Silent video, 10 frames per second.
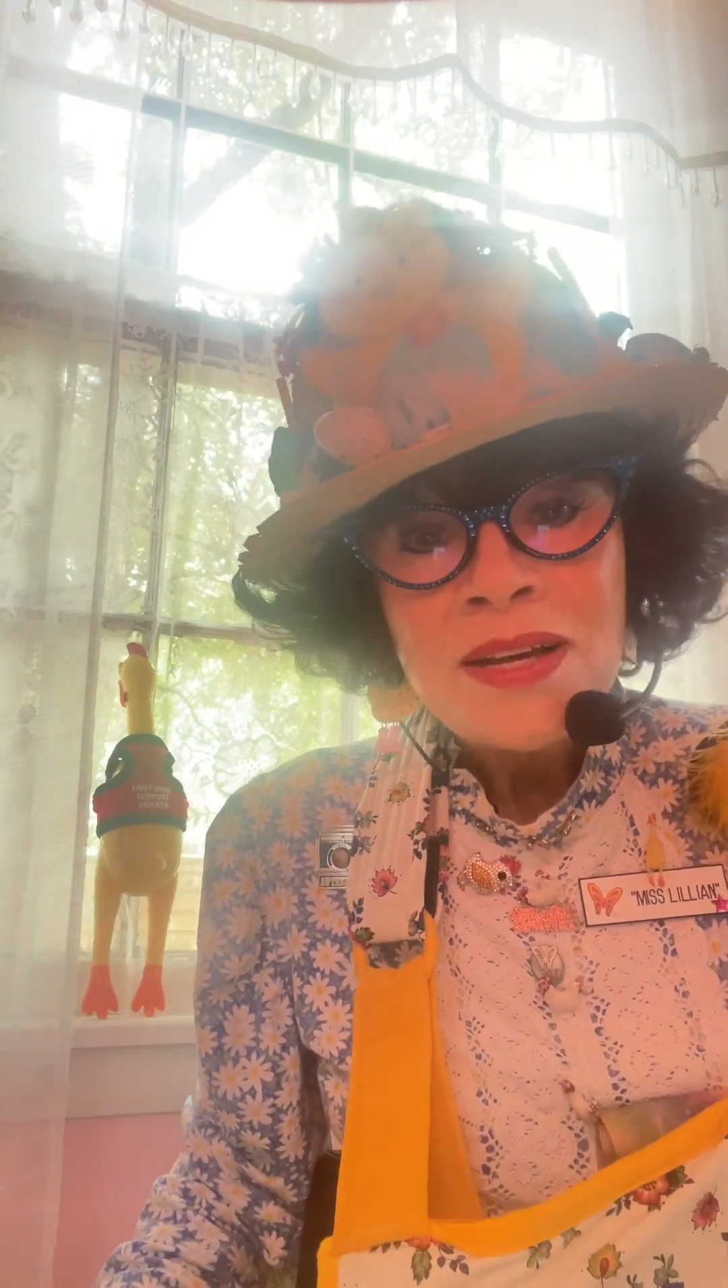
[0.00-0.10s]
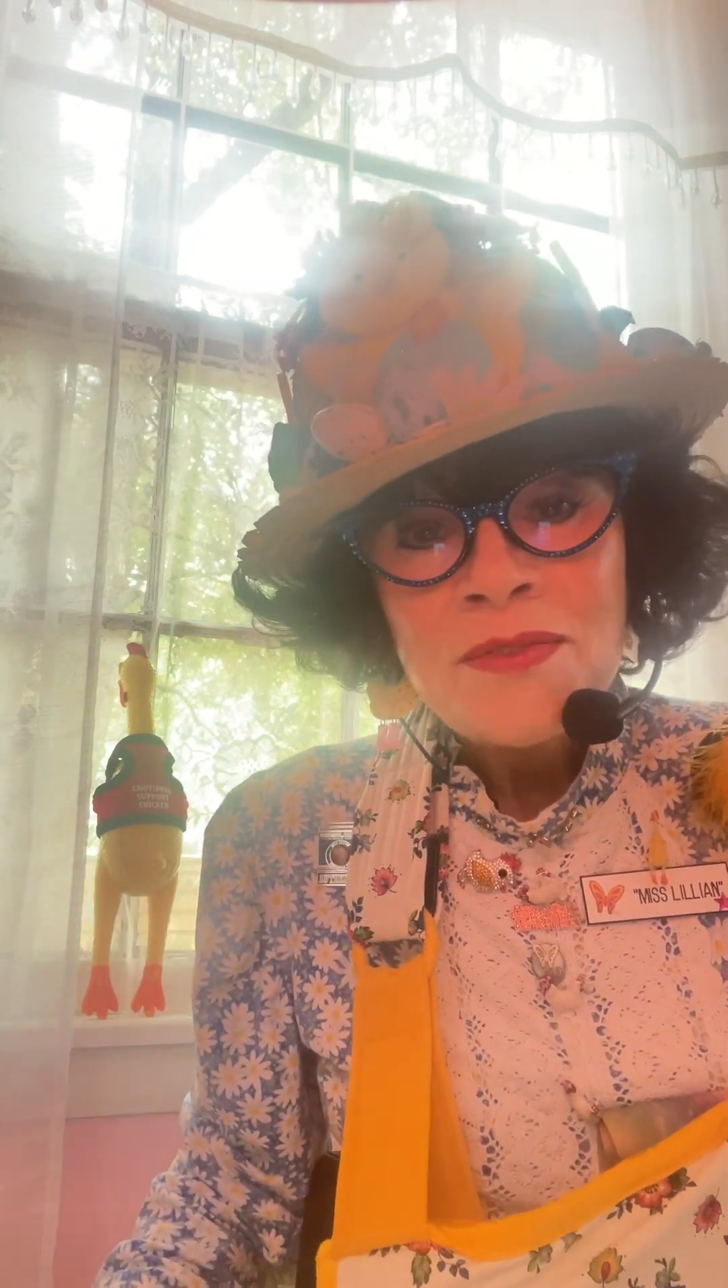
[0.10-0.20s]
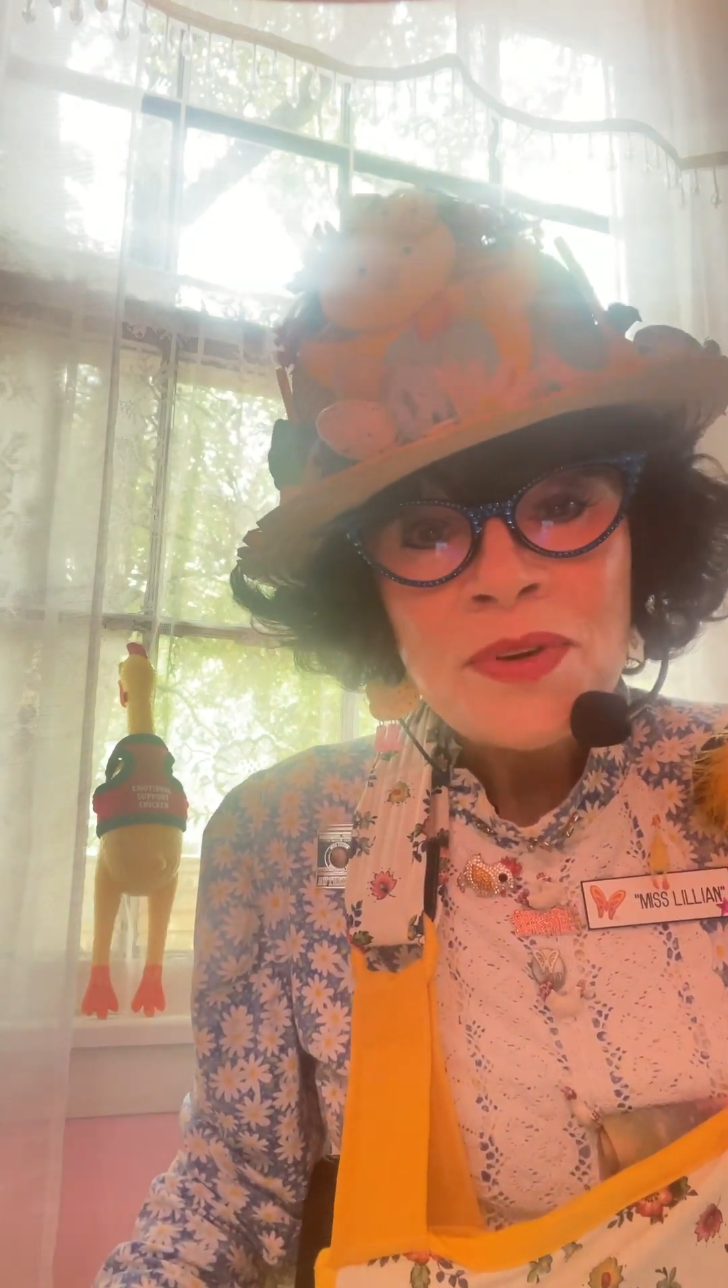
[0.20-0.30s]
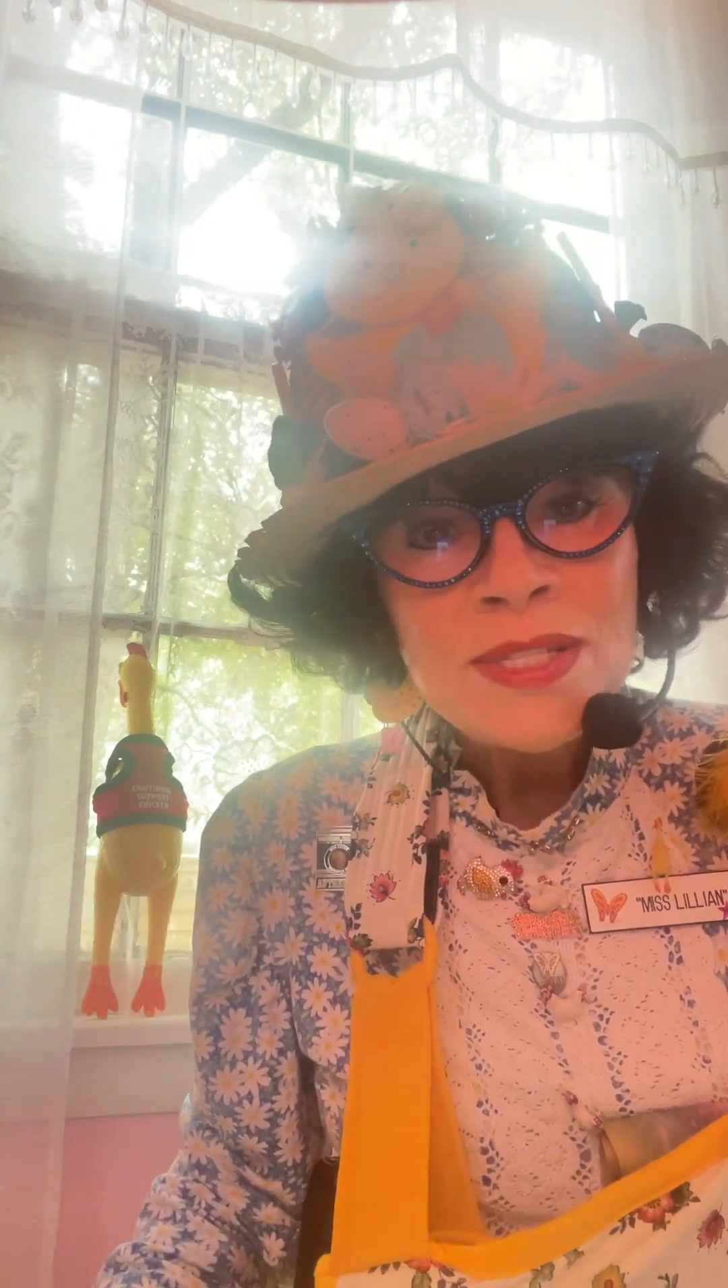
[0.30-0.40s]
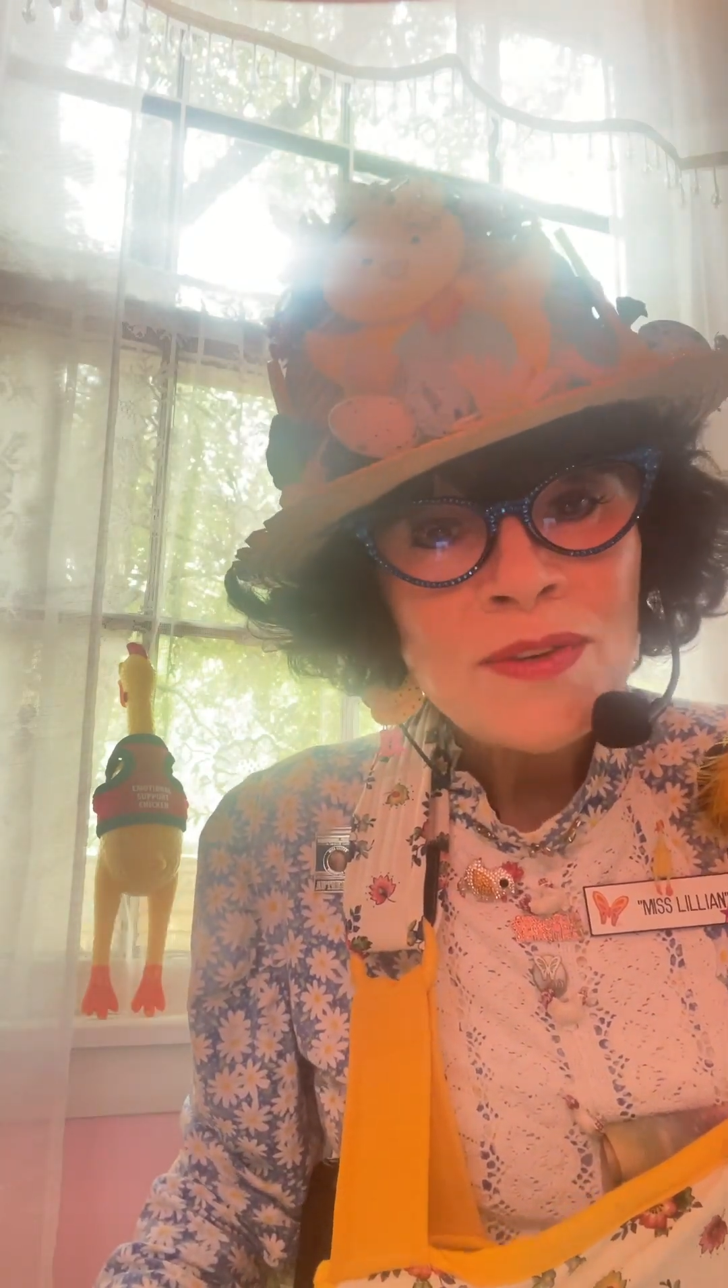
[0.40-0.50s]

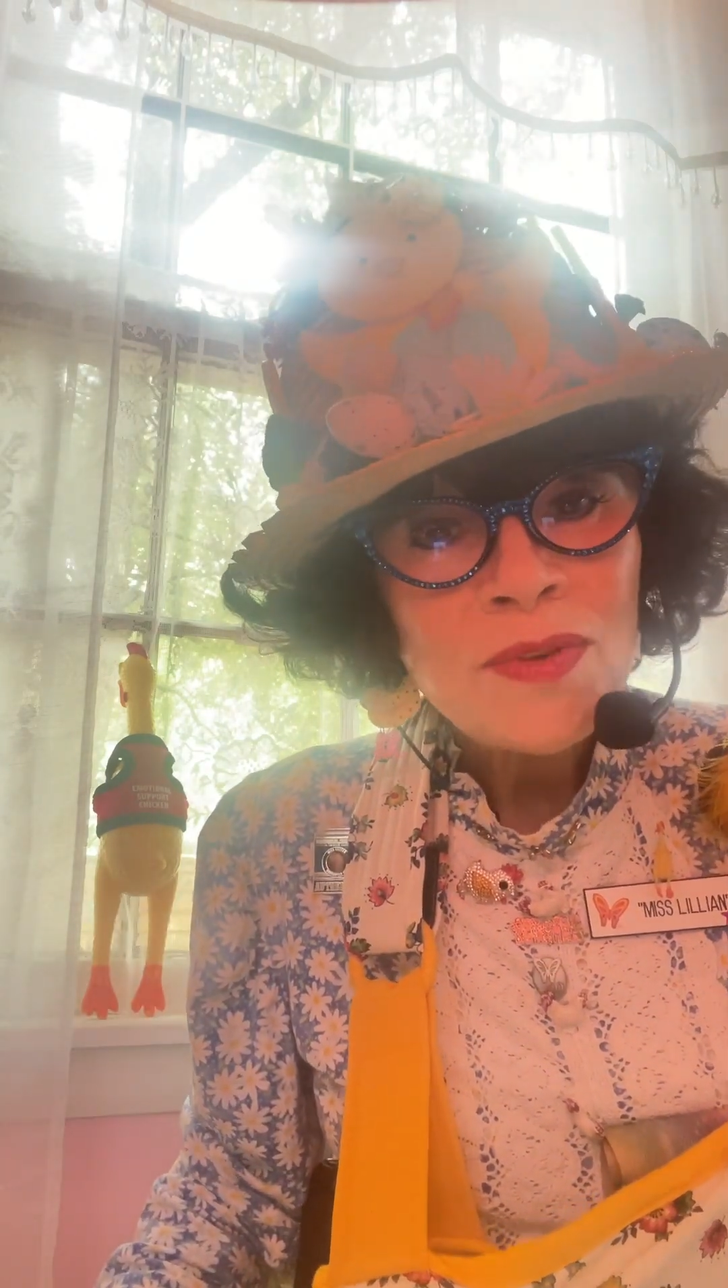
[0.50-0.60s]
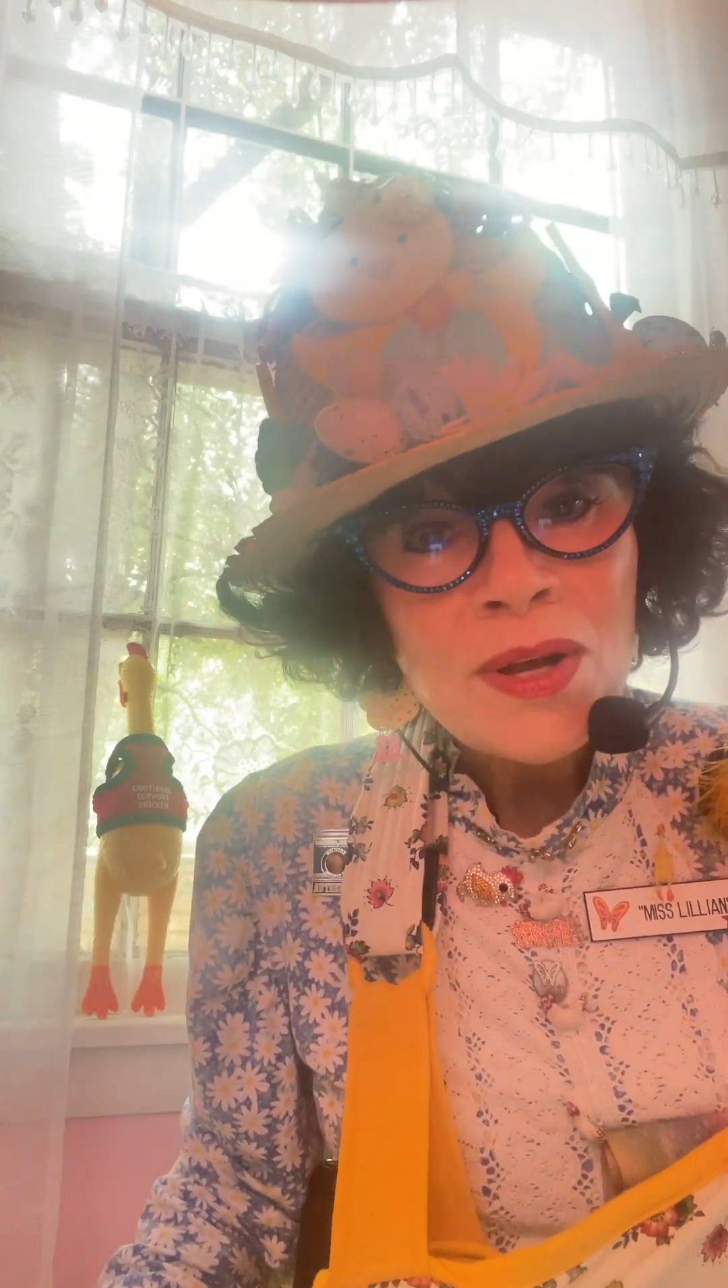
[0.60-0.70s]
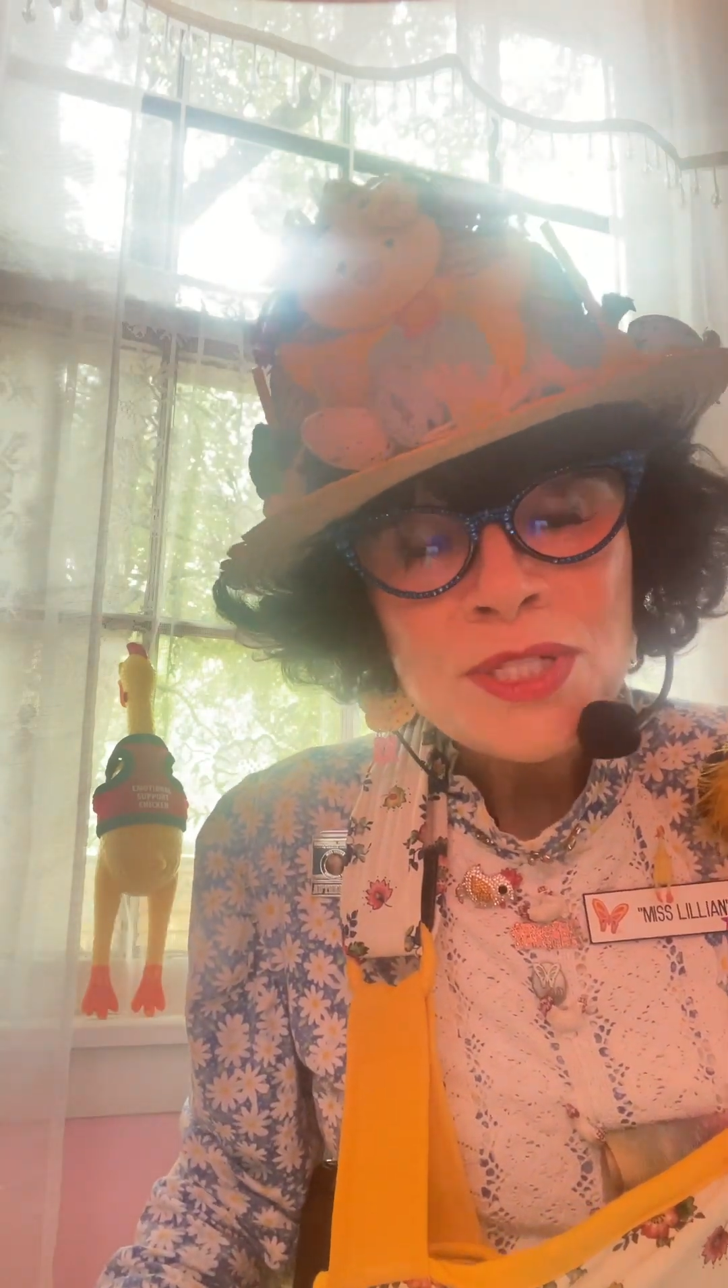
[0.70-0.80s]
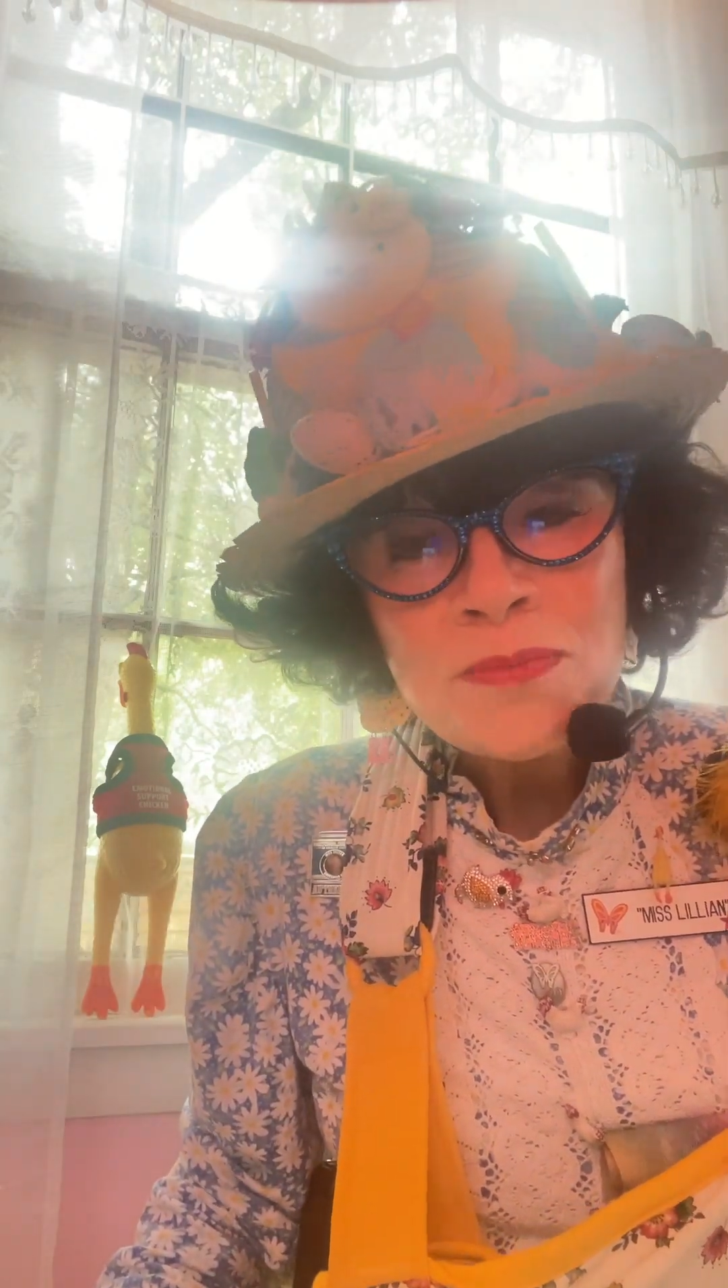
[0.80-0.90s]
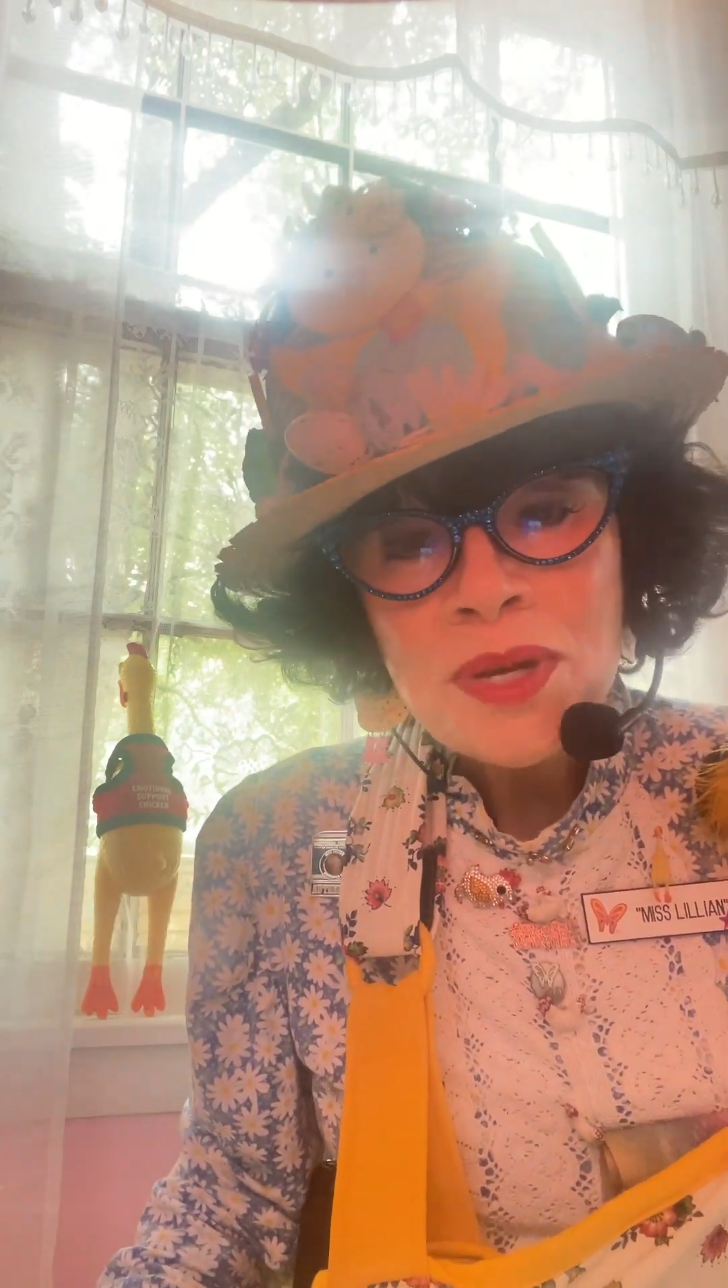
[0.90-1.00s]
friends have lost